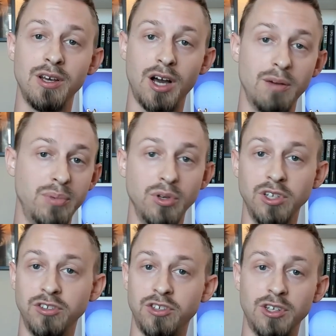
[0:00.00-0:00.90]

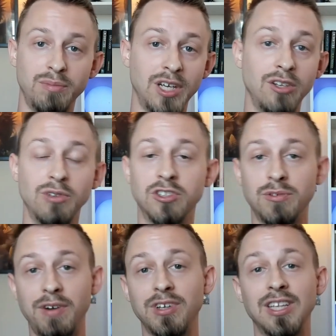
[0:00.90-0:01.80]
Buddhism, Hinduism,
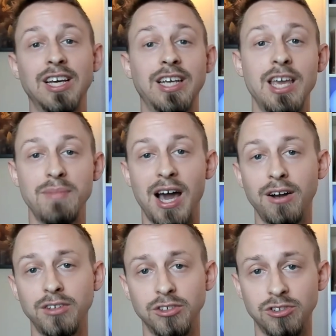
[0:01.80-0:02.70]
everything that came out
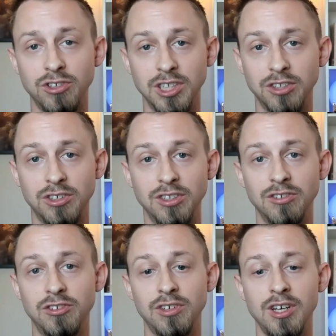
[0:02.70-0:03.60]
of those
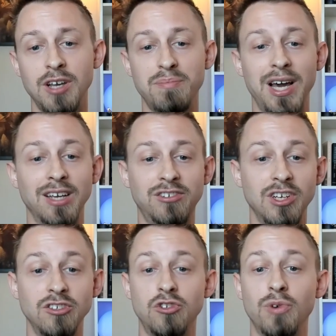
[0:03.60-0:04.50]
traditions by
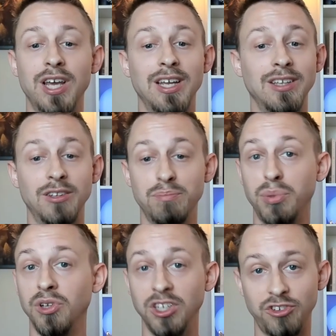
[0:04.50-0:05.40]
accentuating the
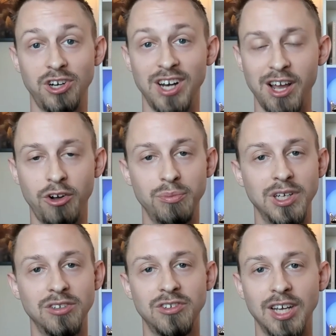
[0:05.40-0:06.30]
belligerent
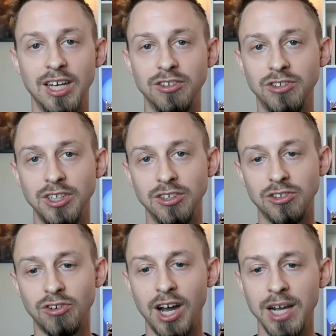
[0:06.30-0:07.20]
elements as she
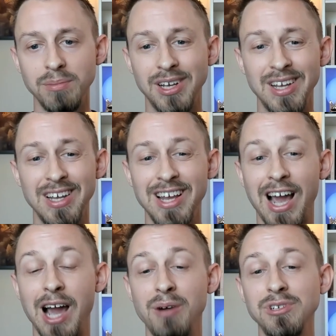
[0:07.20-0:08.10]
described,
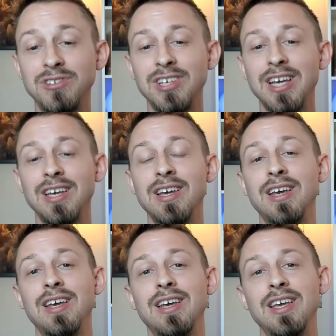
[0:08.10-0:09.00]
I would say
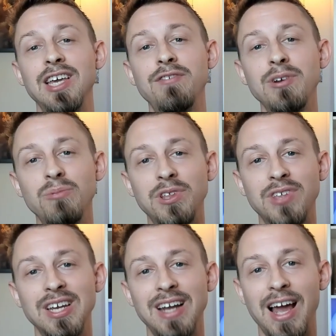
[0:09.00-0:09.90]
even
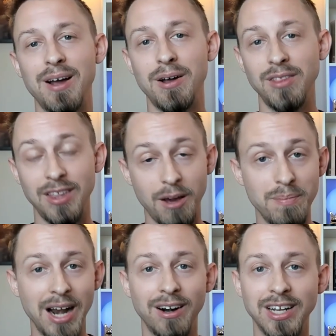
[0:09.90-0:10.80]
within
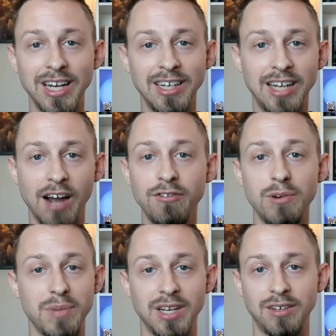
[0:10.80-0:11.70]
American
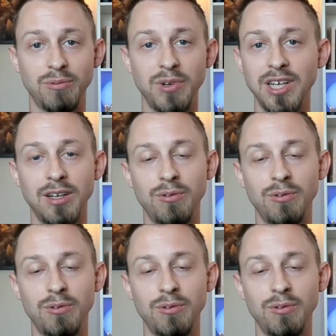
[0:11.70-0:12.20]
government, we